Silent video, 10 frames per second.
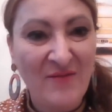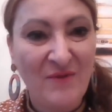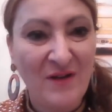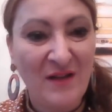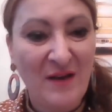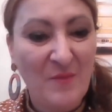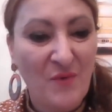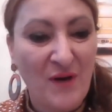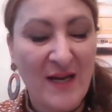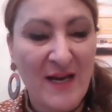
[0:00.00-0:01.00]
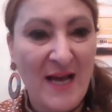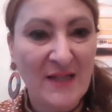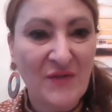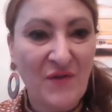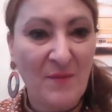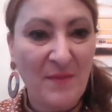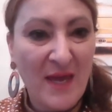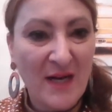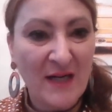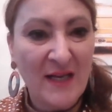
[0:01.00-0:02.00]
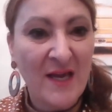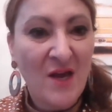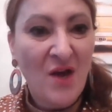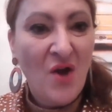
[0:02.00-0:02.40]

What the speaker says: will bring guests from Italy